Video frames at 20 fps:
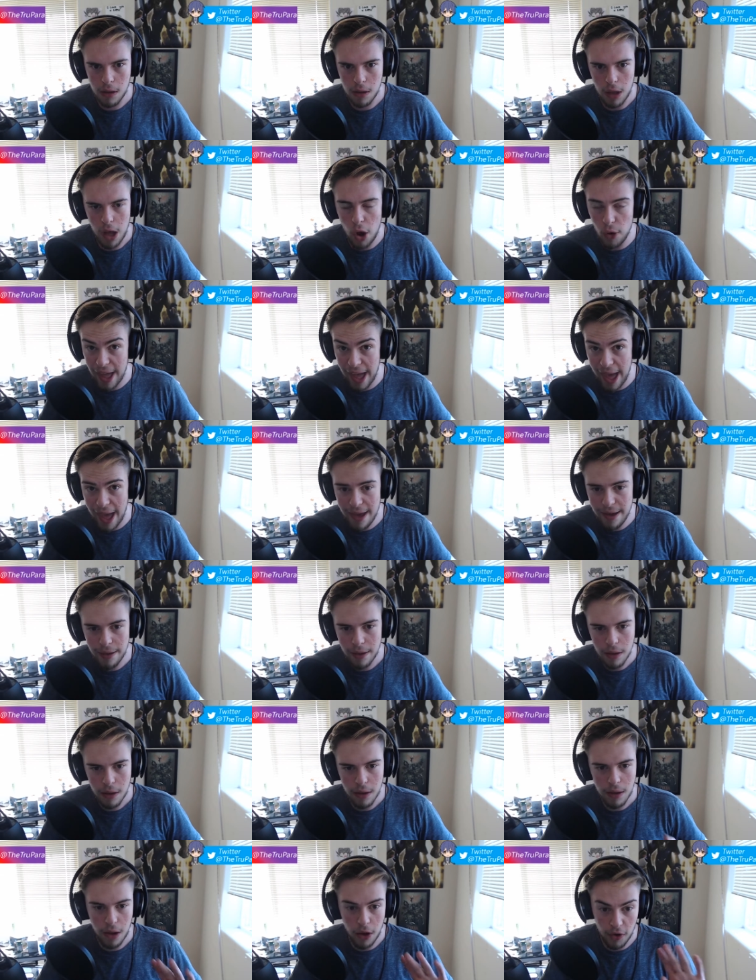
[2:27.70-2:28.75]
Okay?
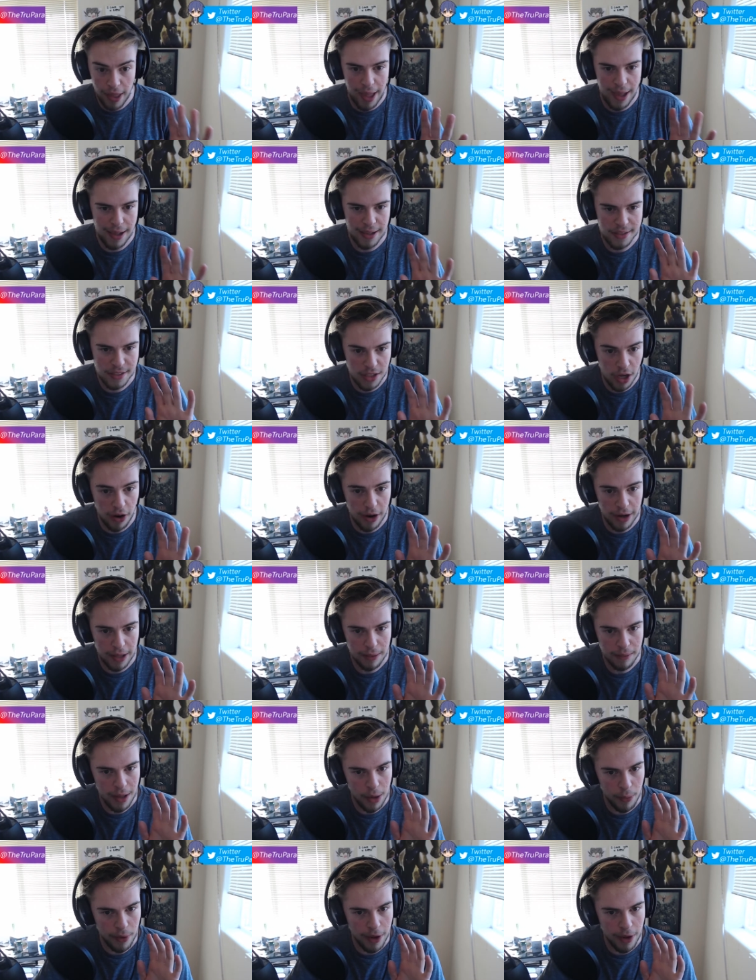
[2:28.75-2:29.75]
Okay, sorry. Here we